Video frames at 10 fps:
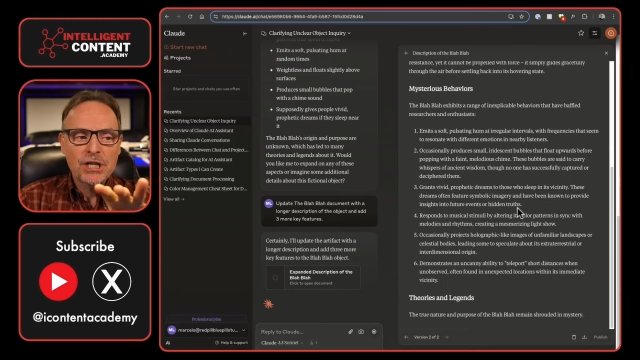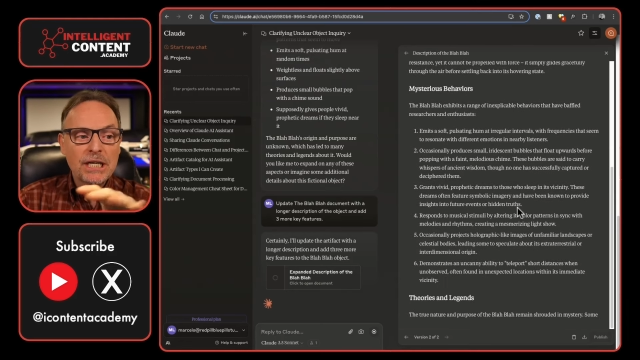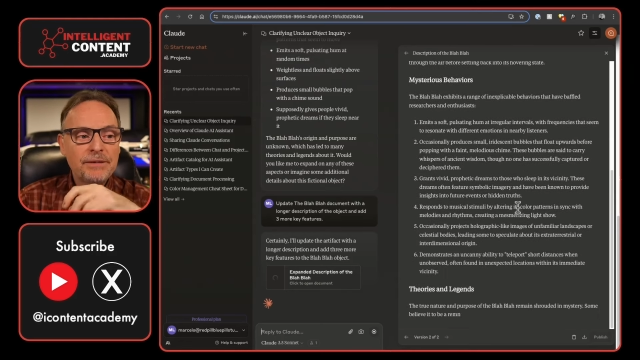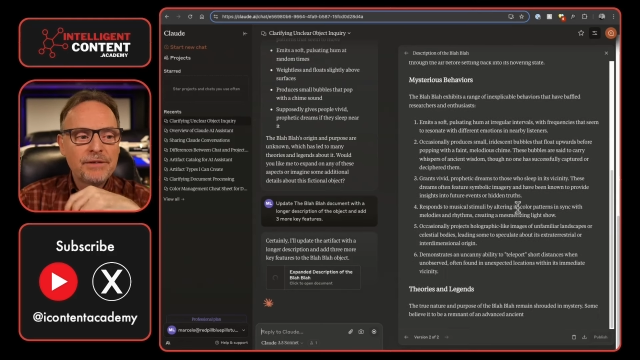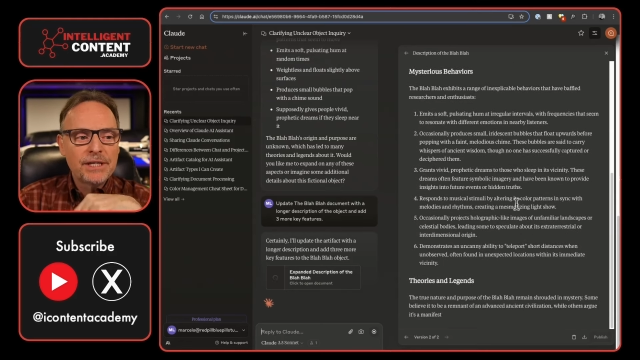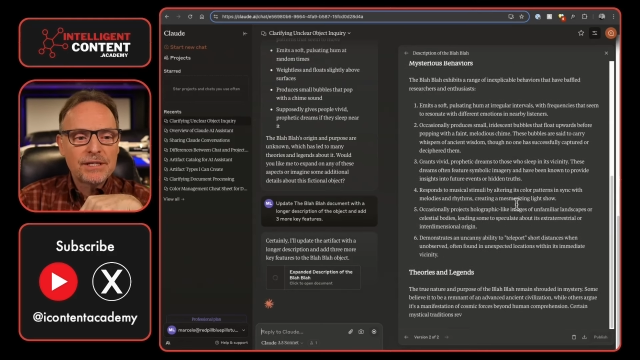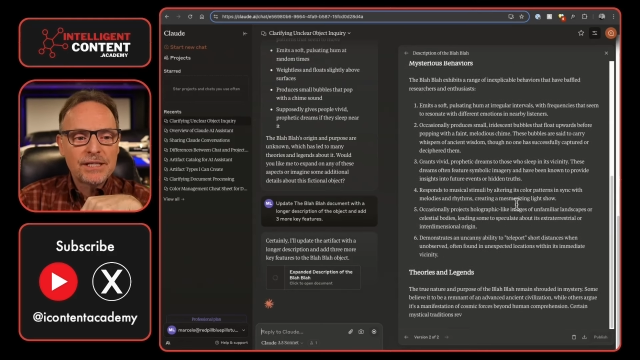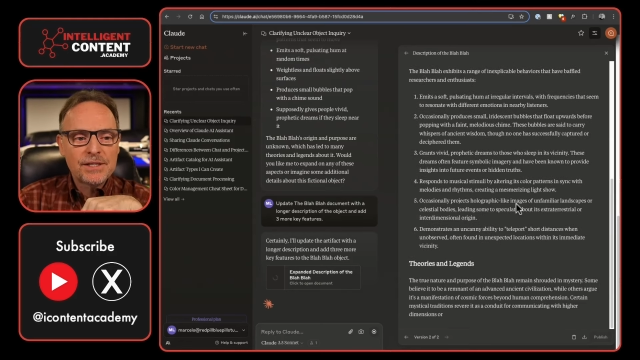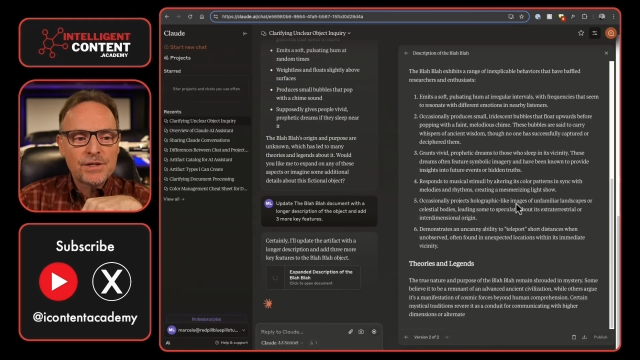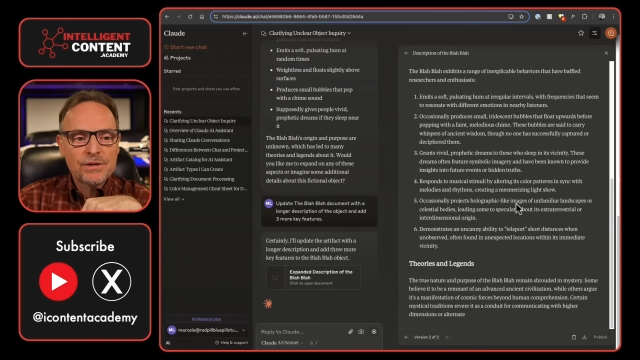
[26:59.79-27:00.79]
I love this.
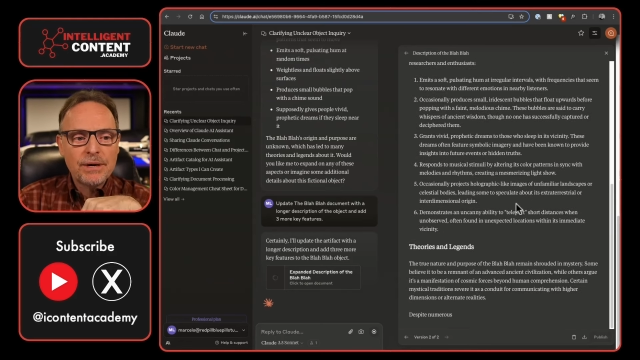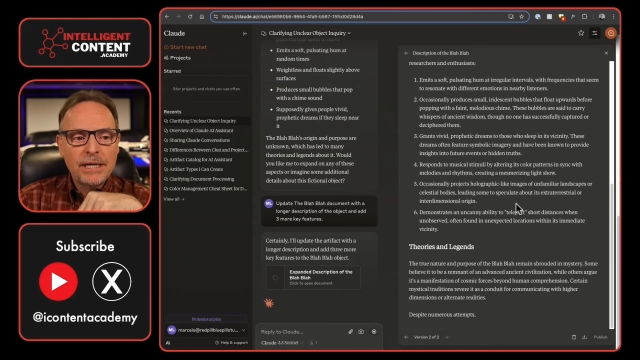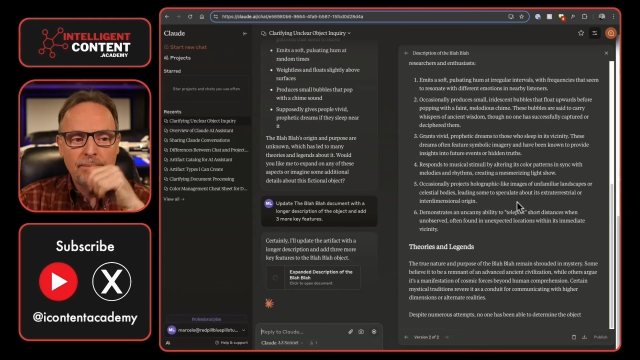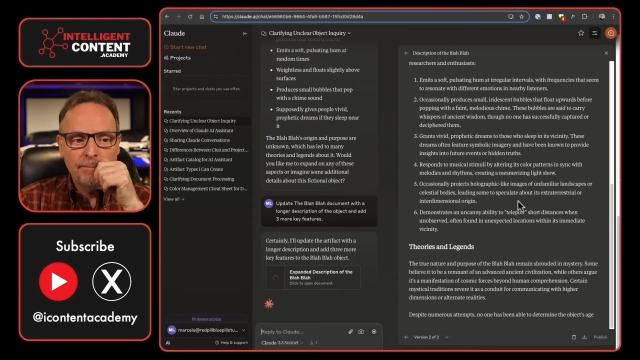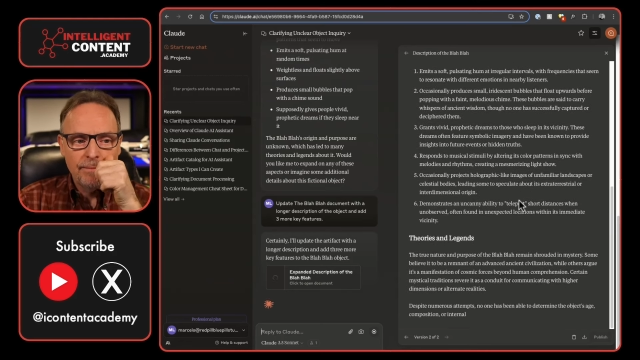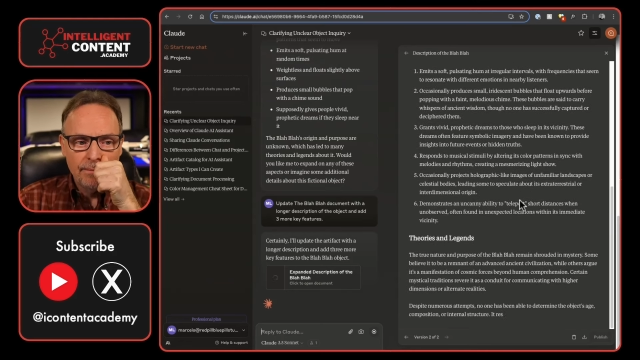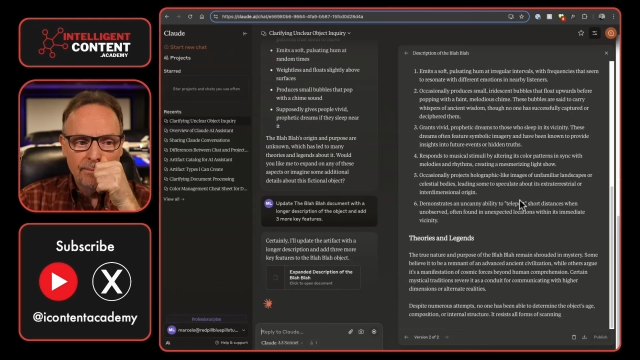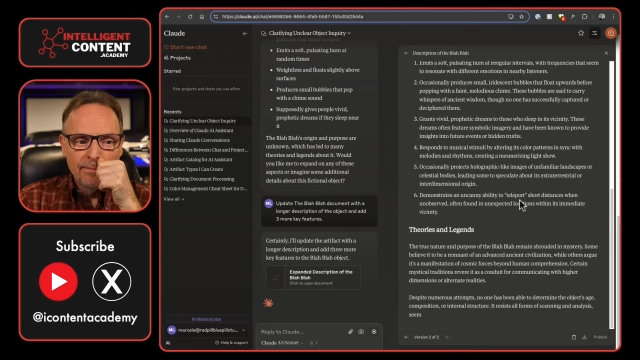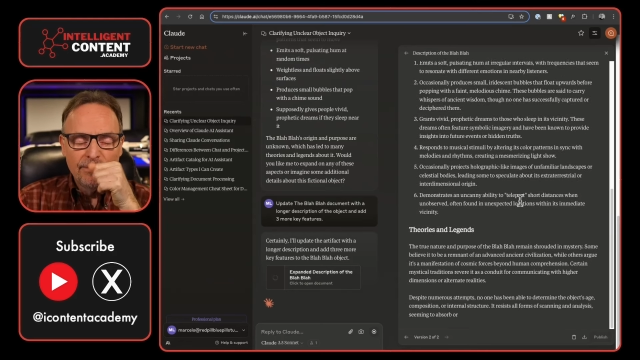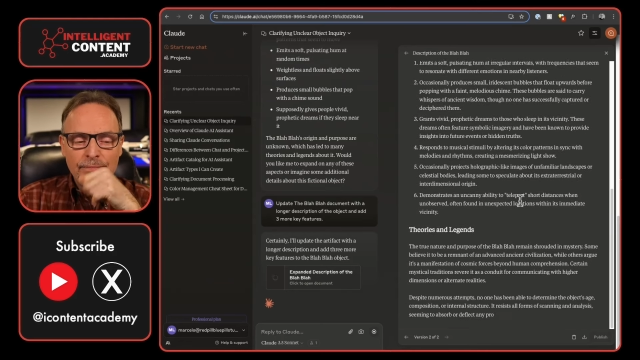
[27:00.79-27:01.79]
This is great.
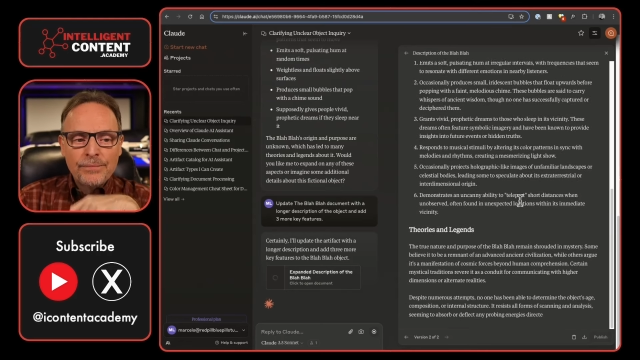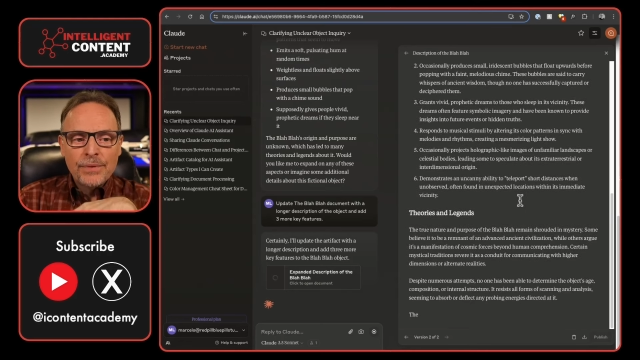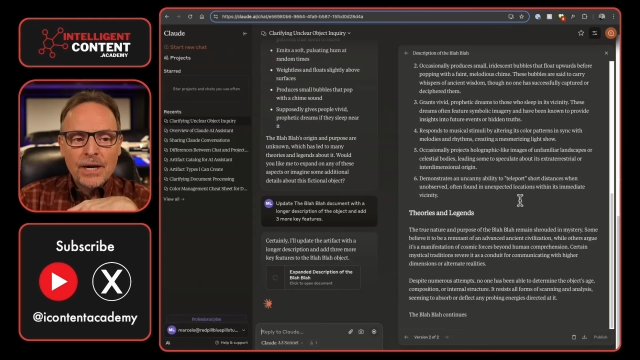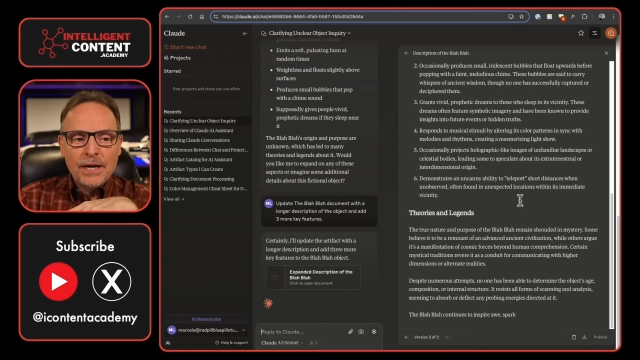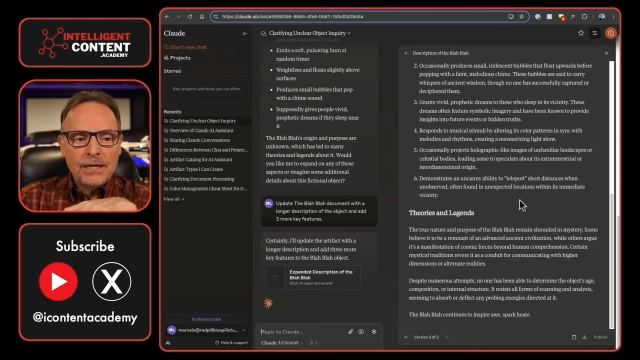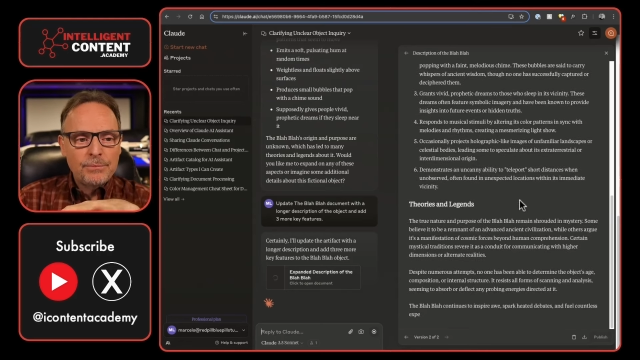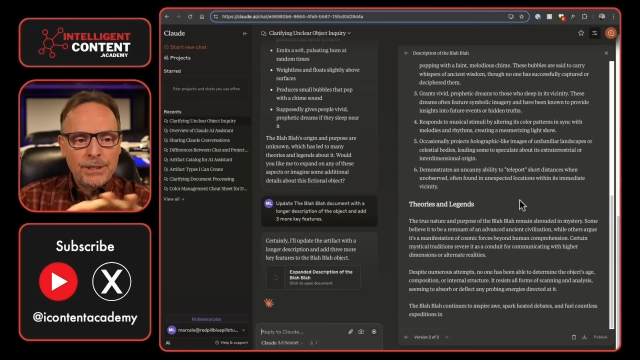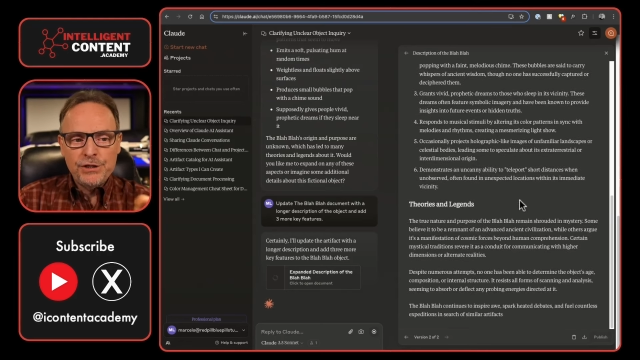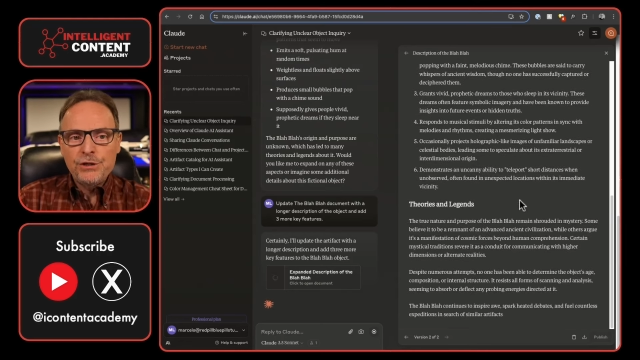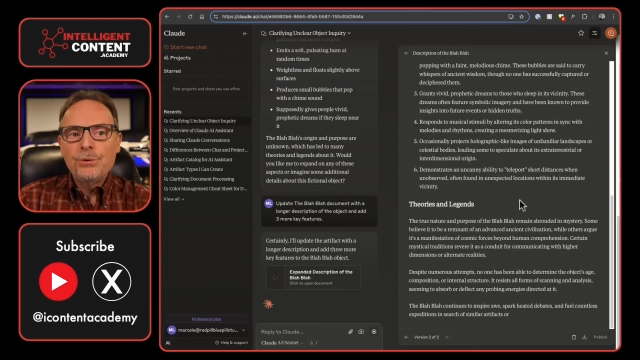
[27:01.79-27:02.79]

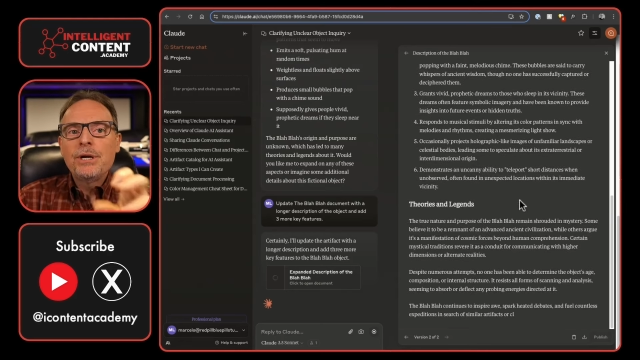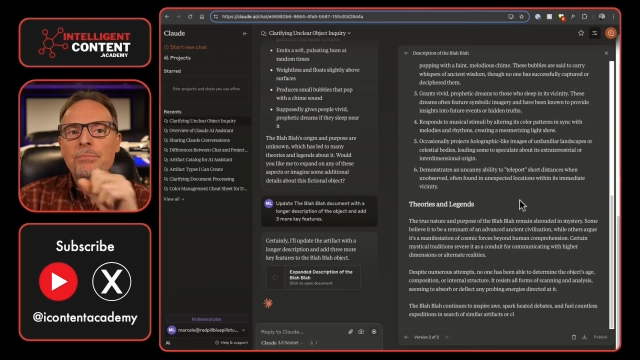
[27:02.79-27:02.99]
It's doing a